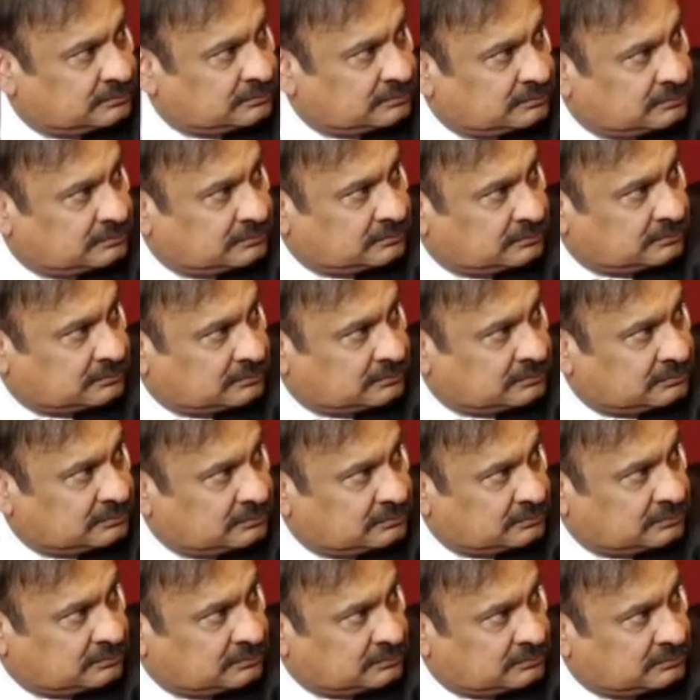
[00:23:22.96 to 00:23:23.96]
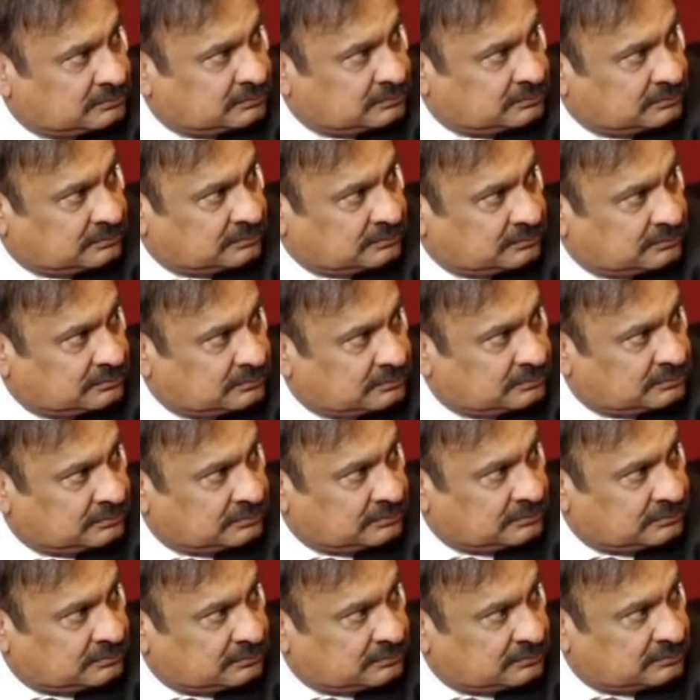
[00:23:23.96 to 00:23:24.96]

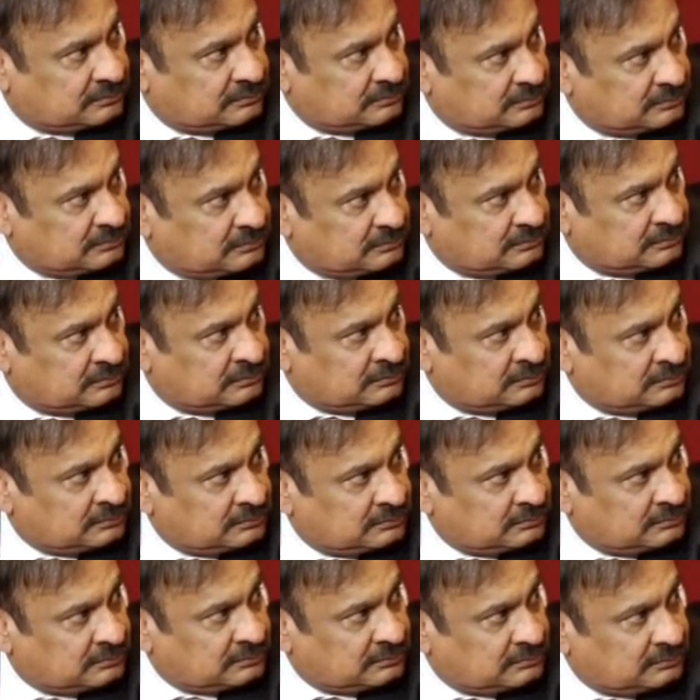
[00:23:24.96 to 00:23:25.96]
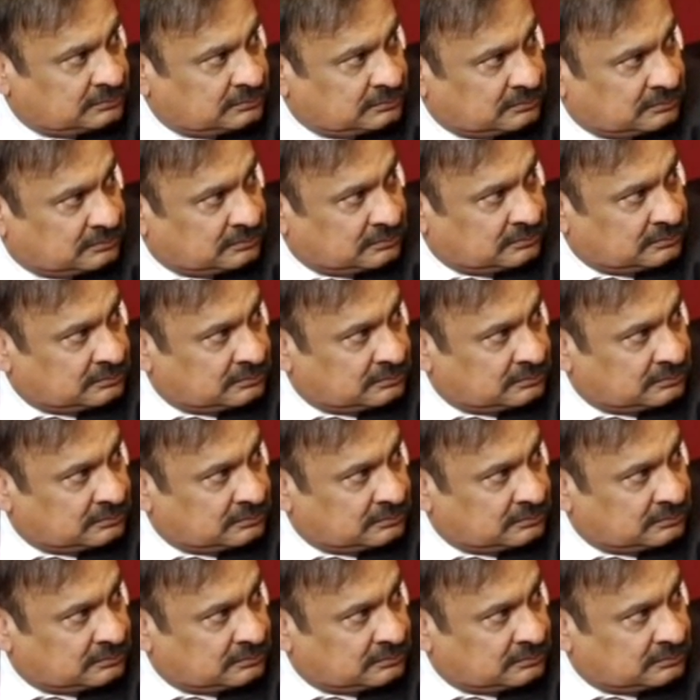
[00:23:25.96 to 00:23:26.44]
The person shown says nothing.